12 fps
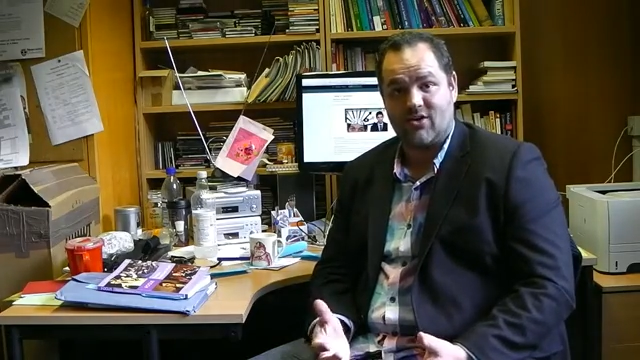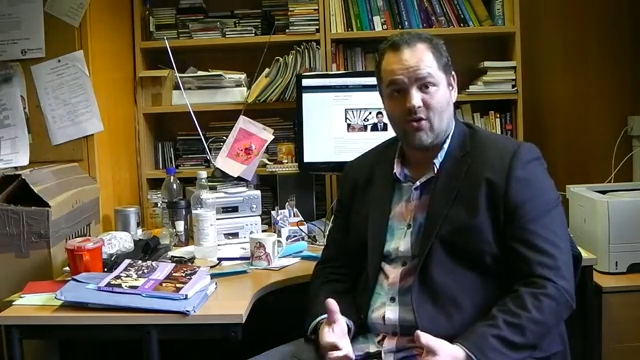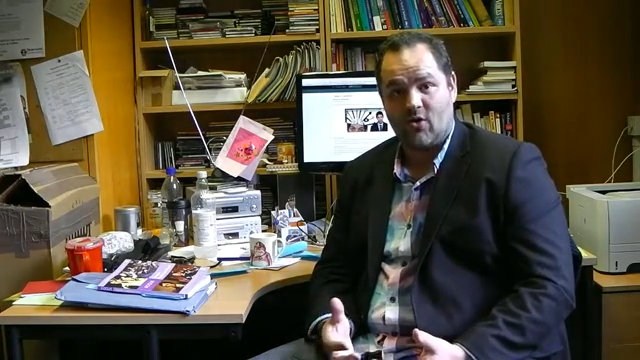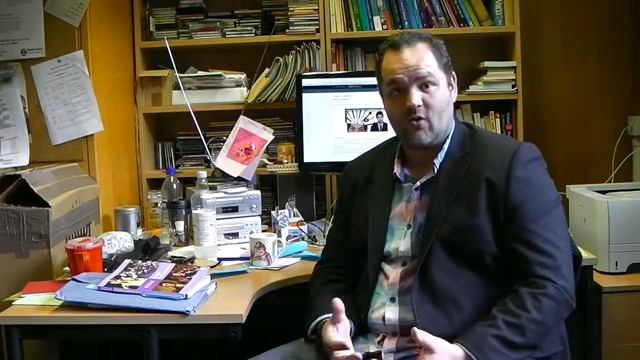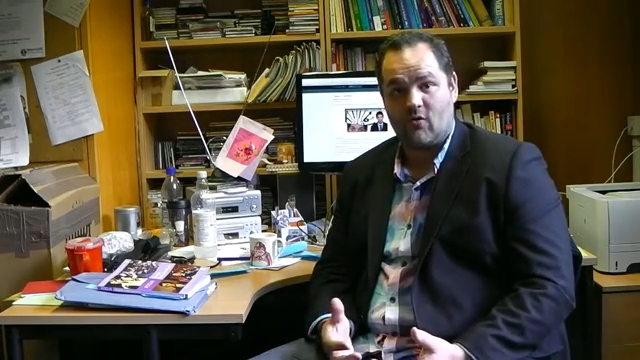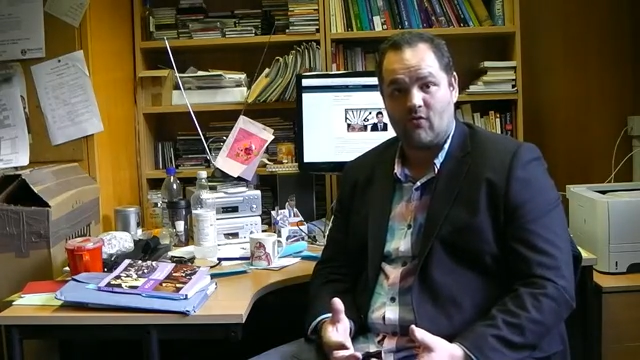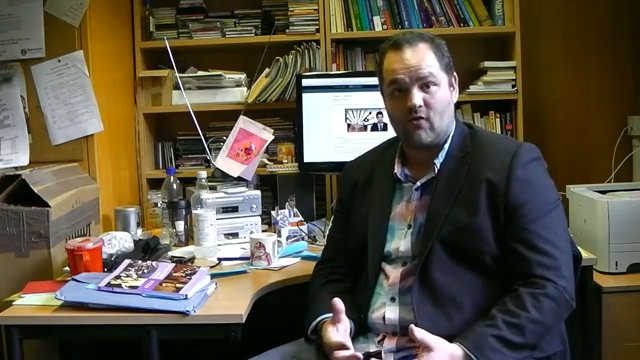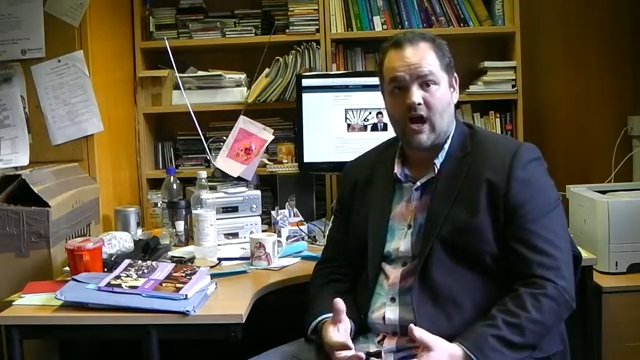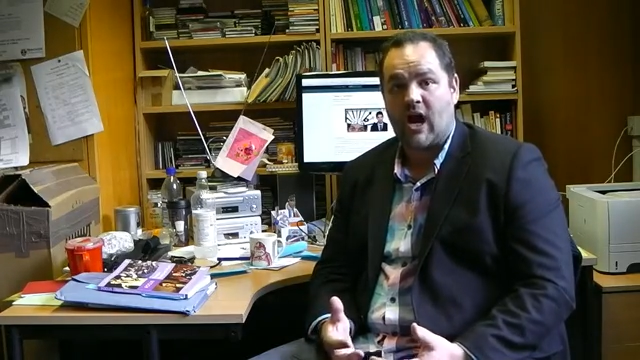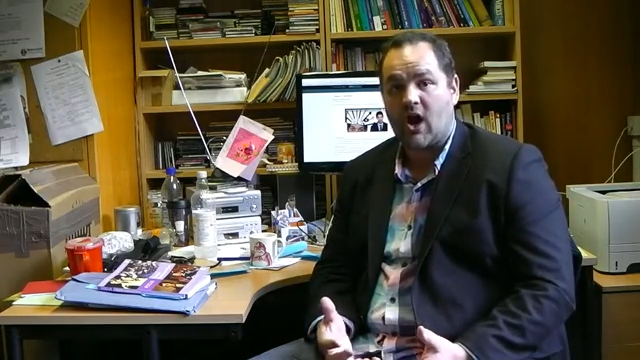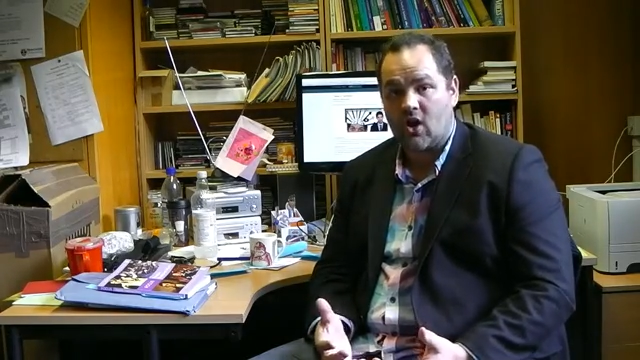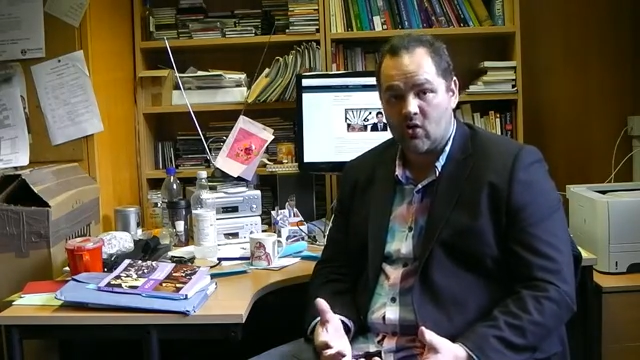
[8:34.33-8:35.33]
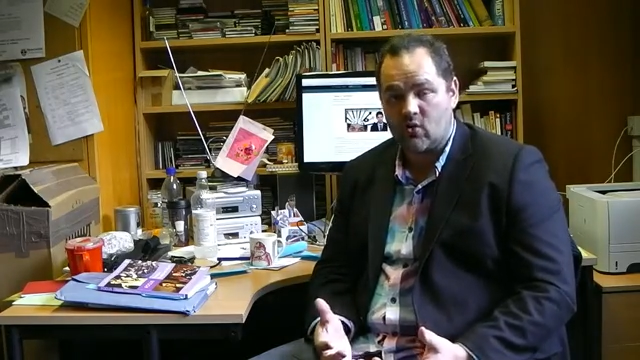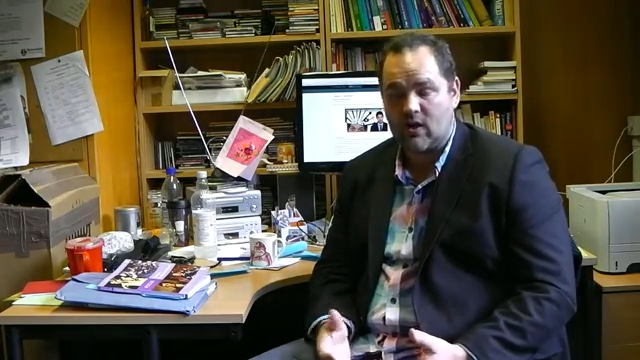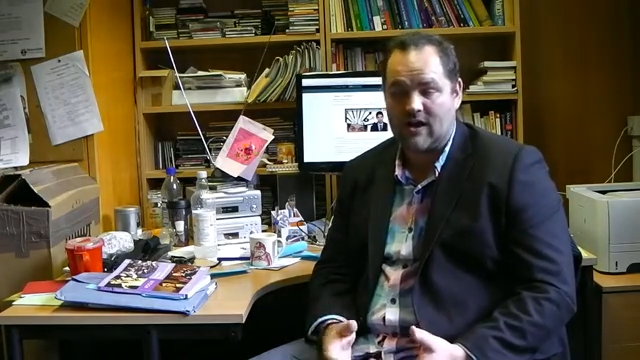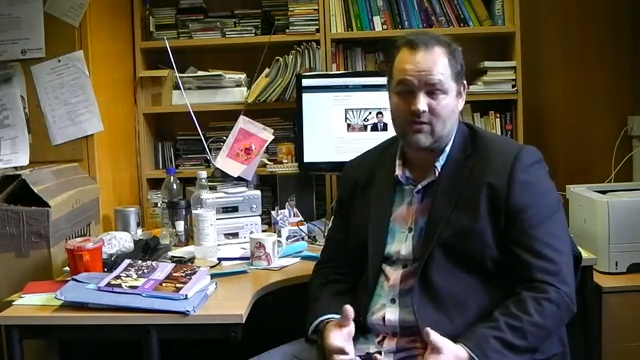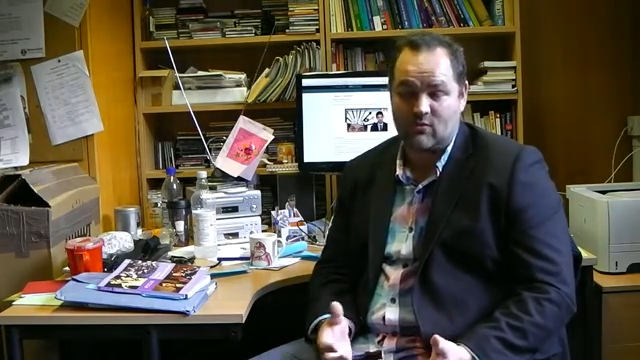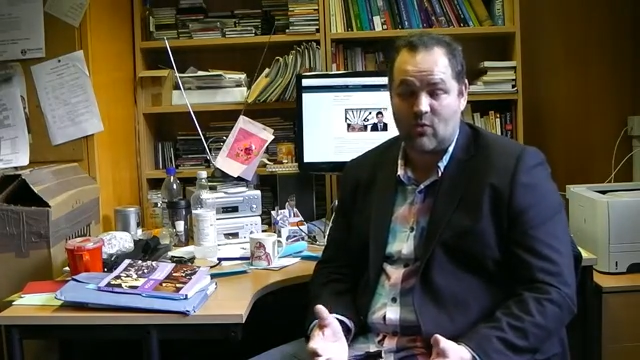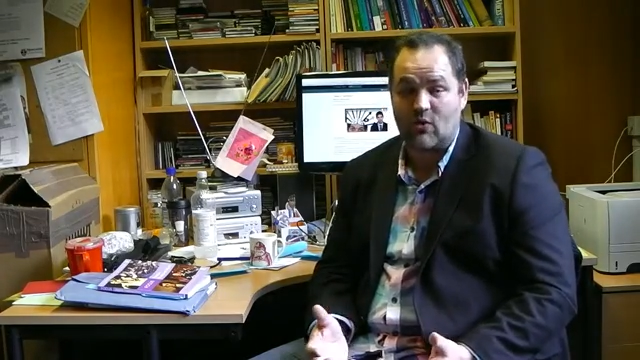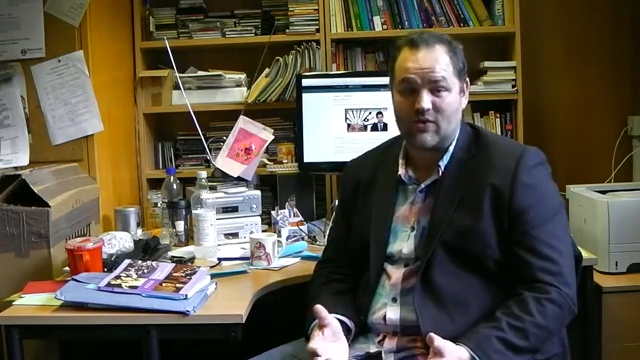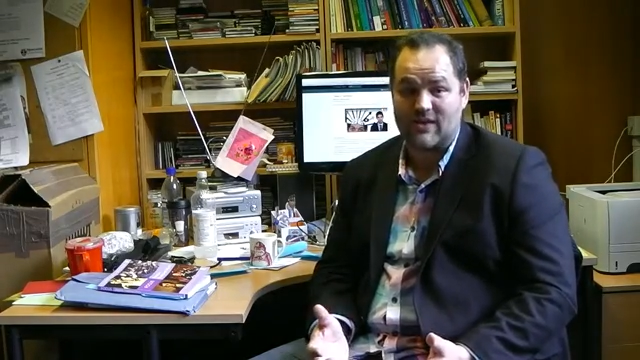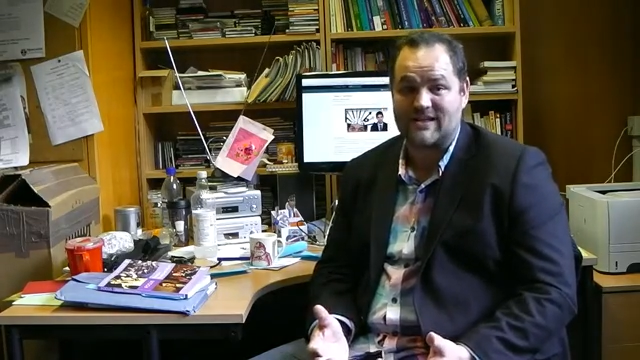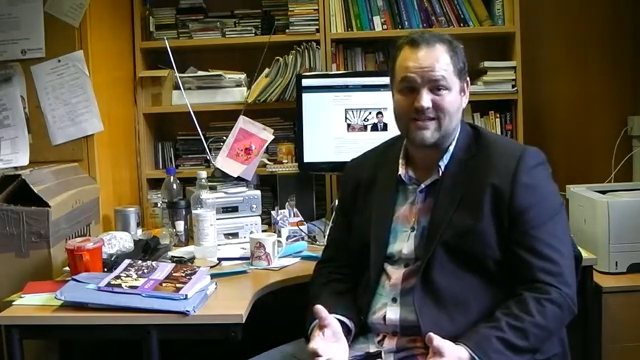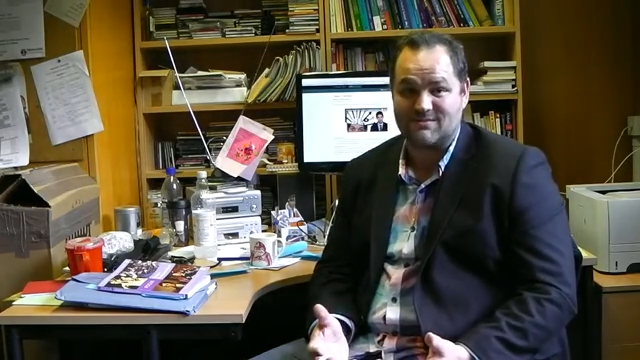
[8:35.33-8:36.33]
of how and what
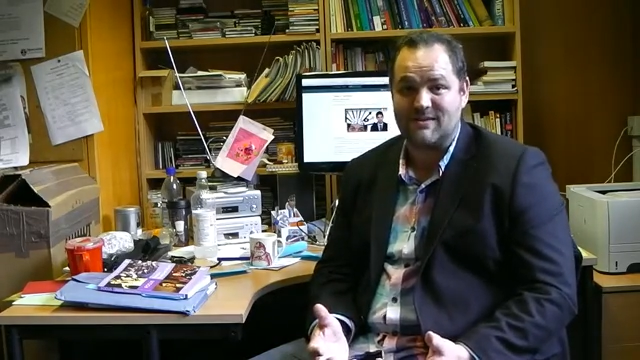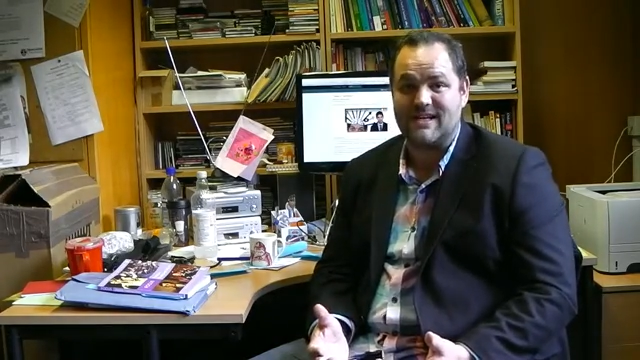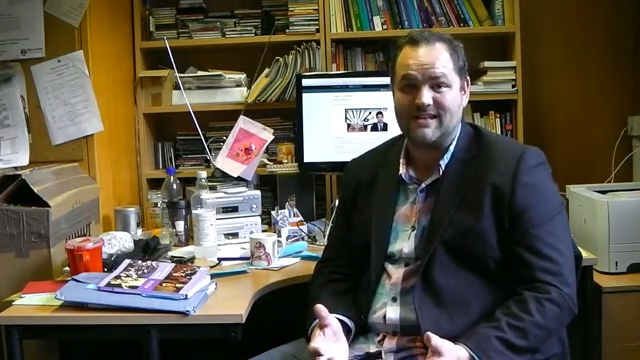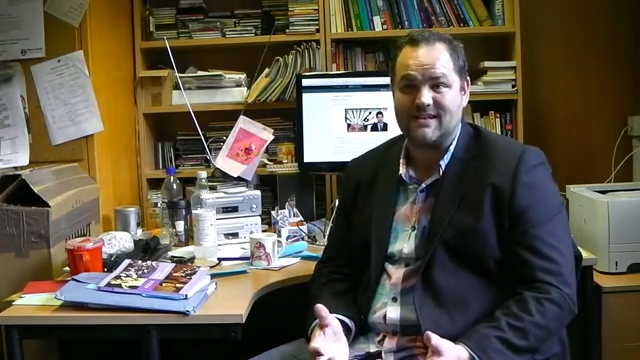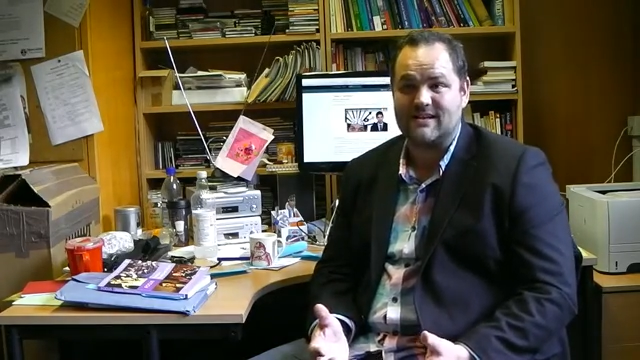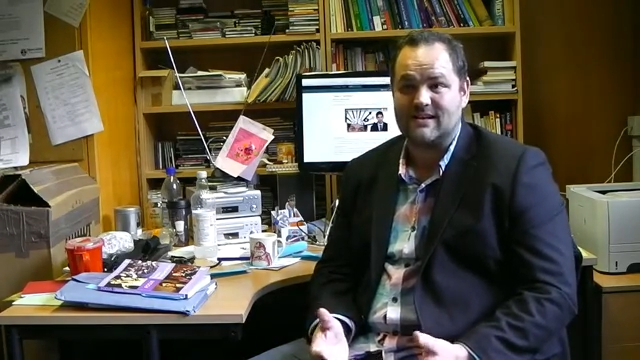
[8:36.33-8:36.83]
things mean.